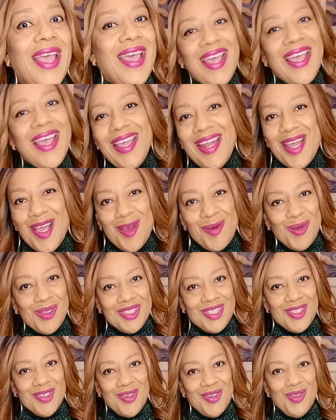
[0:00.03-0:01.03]
Hey now,
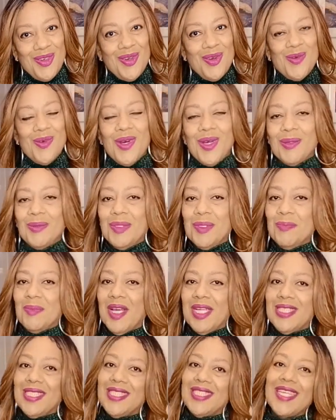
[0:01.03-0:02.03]
what's going on? Welcome to
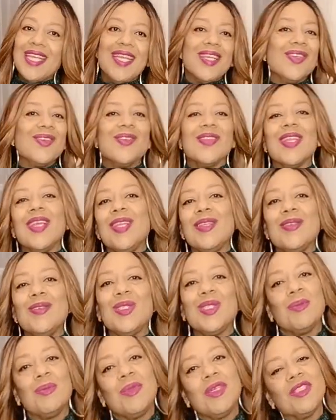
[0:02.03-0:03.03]
my channel. Thank you
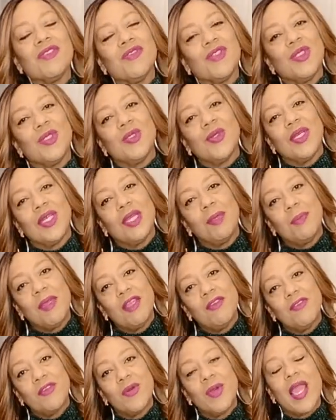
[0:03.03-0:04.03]
so much for joining
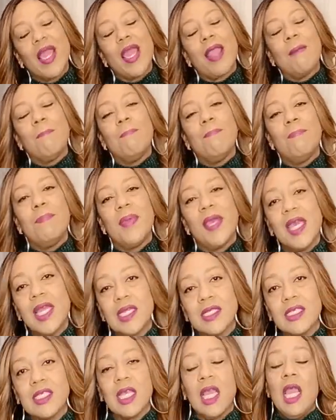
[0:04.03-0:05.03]
me for a
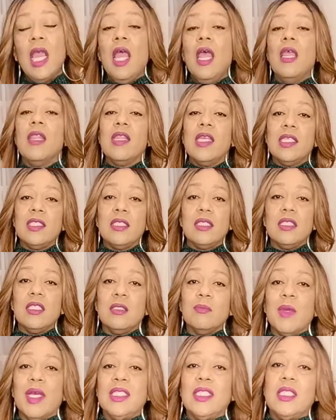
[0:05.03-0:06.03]
bit. This
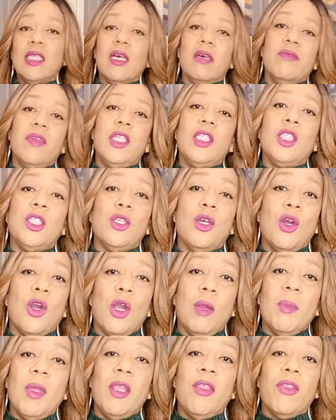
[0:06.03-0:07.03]
is my Salvation
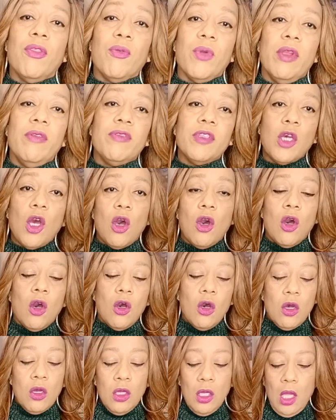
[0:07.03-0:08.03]
Army thrift
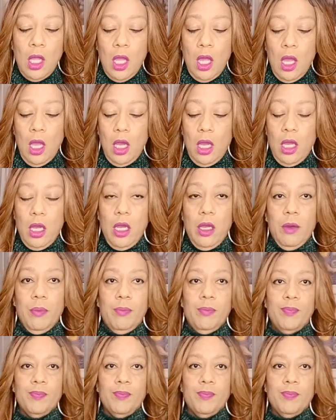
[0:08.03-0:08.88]
haul. You're